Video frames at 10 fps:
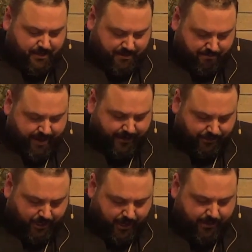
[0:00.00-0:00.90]
the
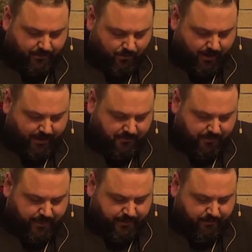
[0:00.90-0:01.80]
Magi, the wise
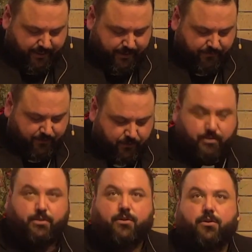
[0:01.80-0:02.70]
men, it'd be difficult
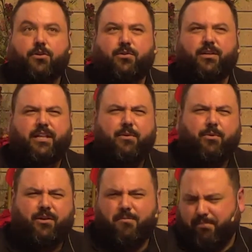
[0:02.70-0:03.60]
to conclude that they
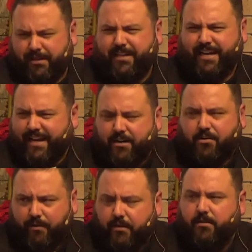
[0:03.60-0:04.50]
were completely
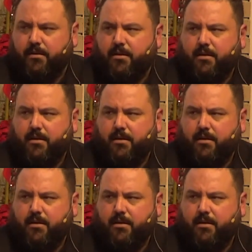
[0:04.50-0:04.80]
ignorant